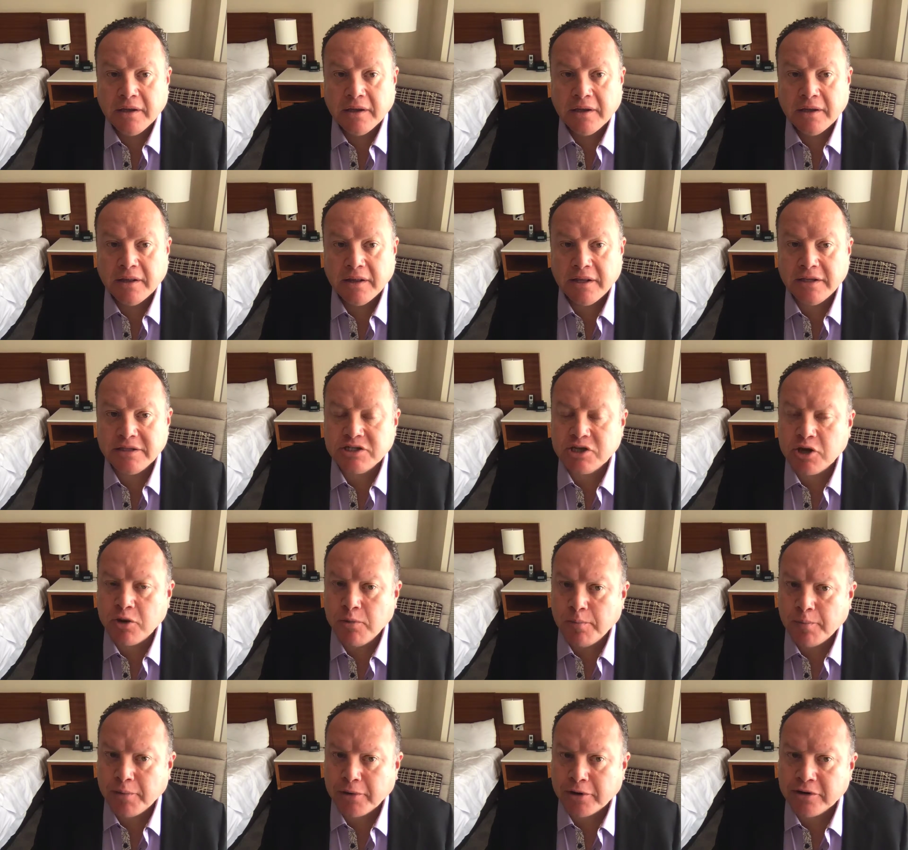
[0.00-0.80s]
let's
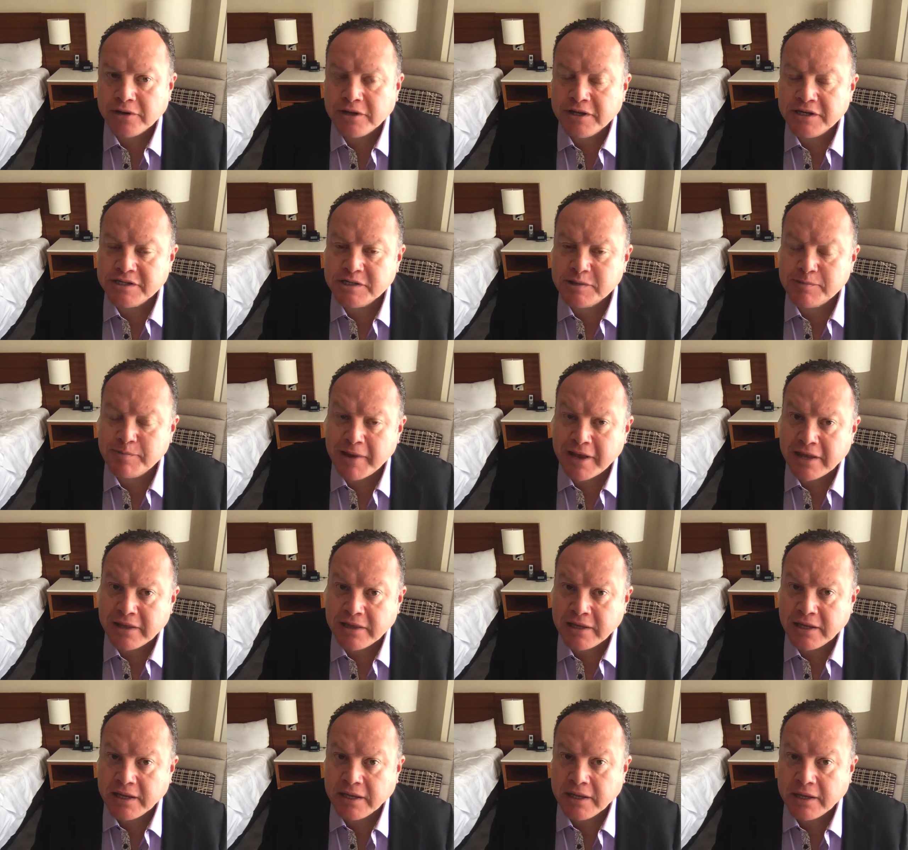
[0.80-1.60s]
compare the
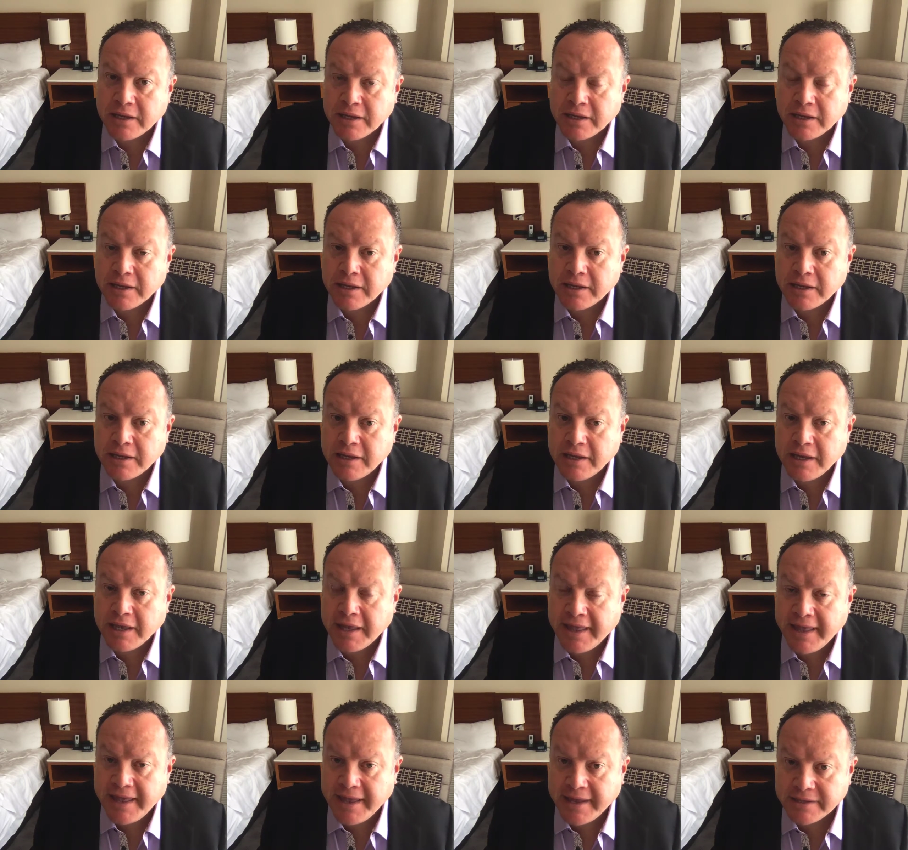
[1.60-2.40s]
spending in
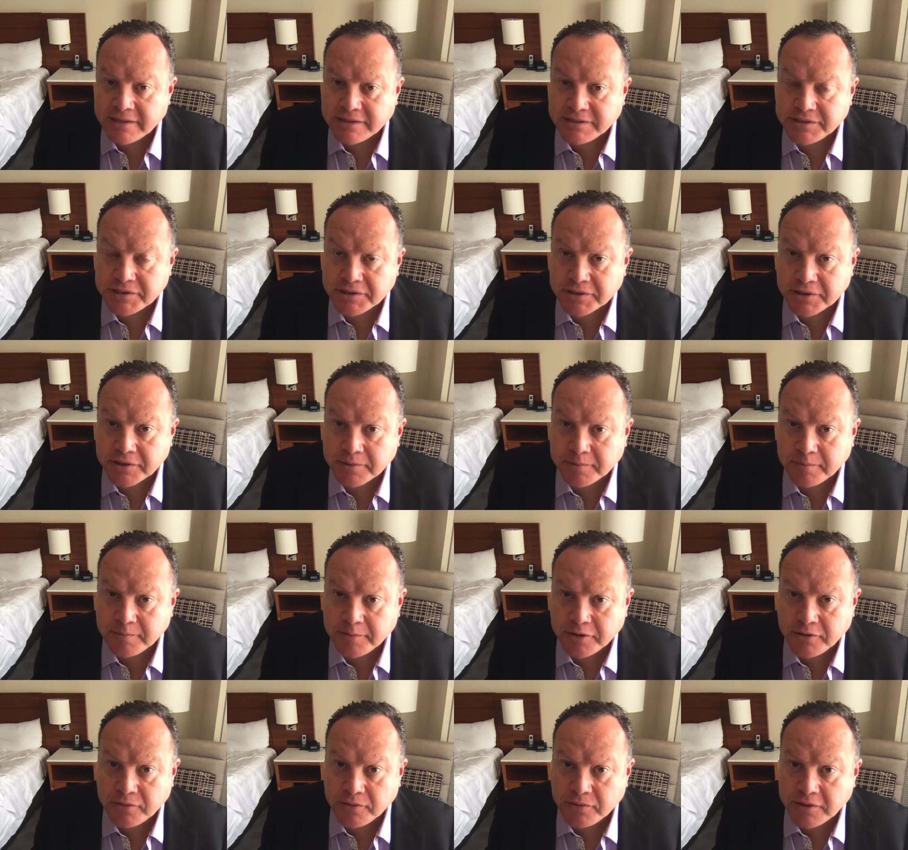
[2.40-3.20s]
cancer
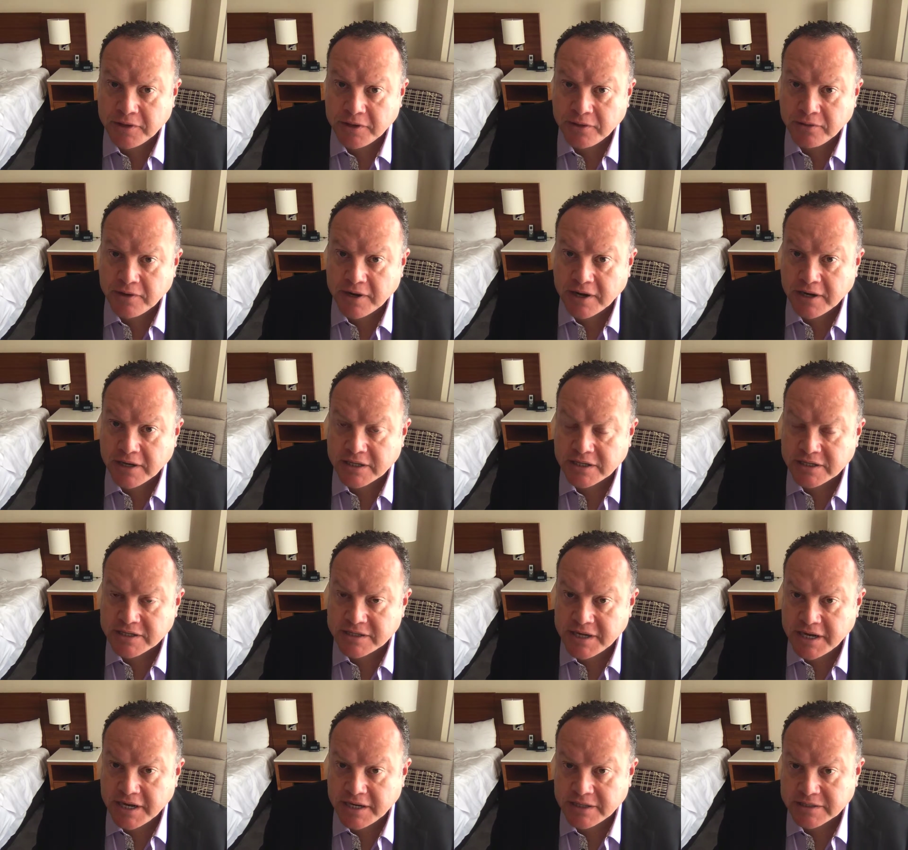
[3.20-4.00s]
between the United
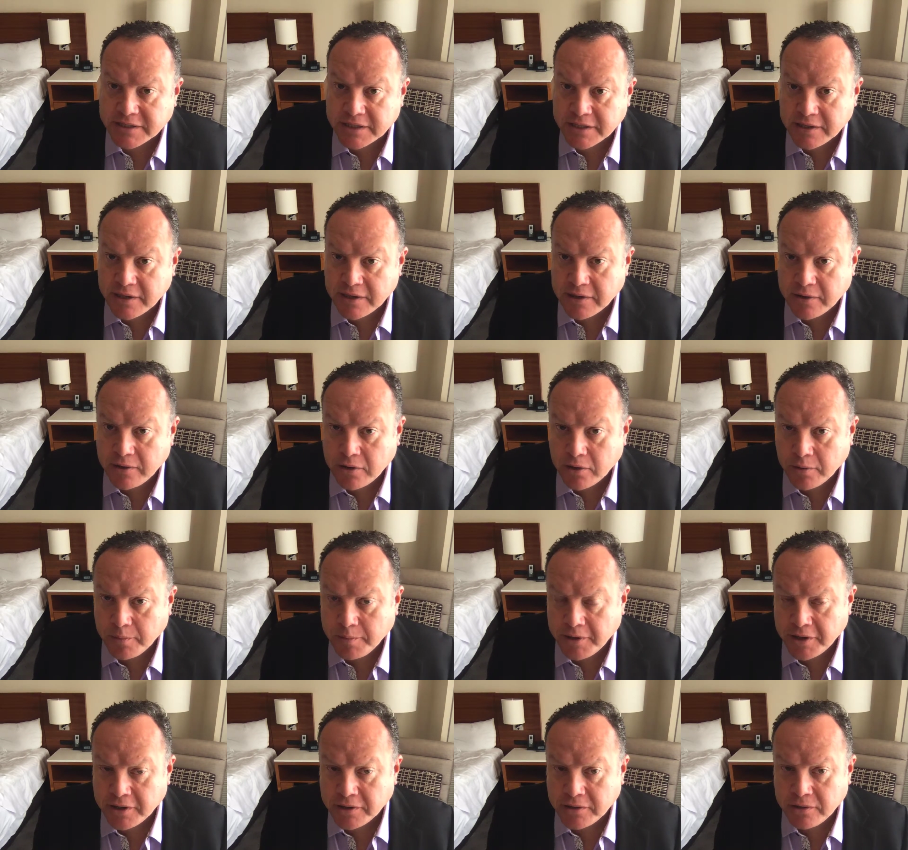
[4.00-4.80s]
States and the
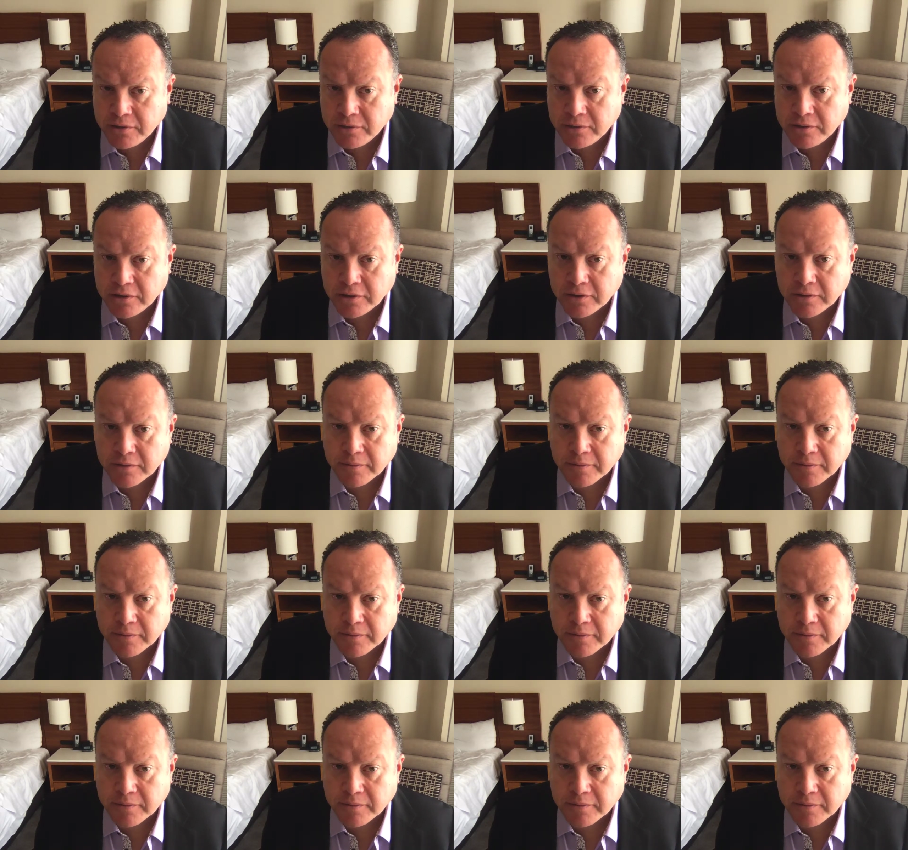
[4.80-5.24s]
European Union.